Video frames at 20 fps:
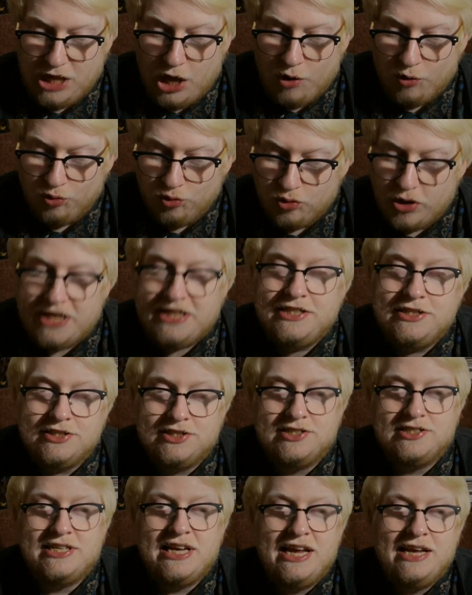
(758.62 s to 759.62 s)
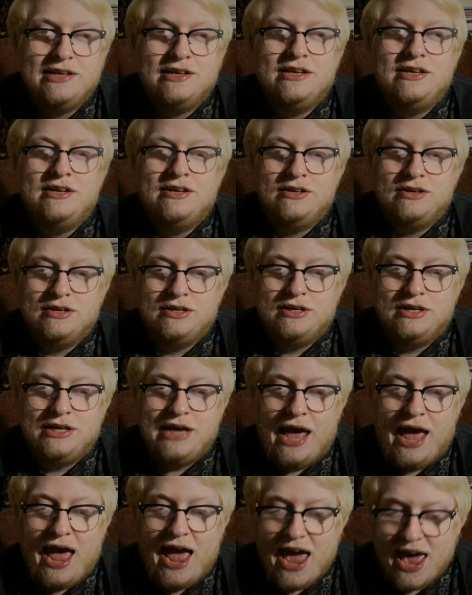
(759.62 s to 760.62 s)
rinse
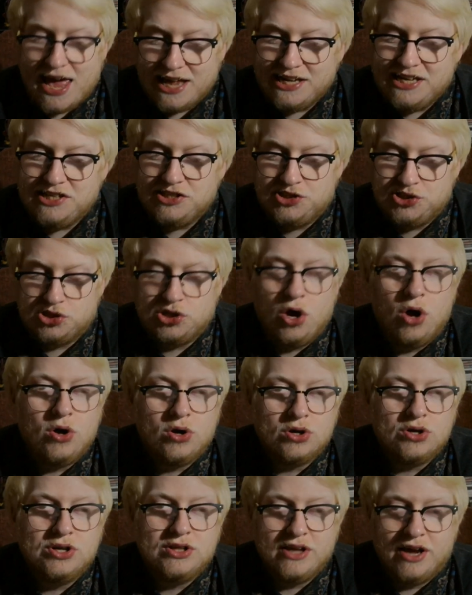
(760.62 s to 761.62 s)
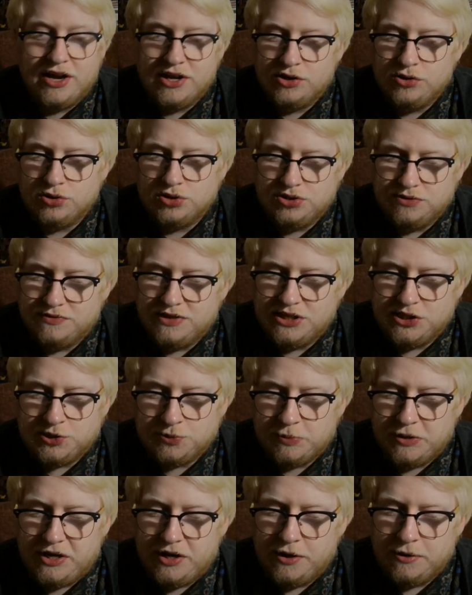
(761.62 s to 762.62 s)
any stock that I could of this
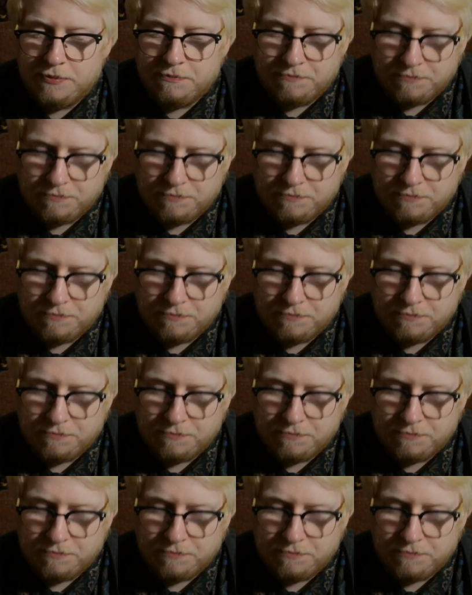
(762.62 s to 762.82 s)
beer.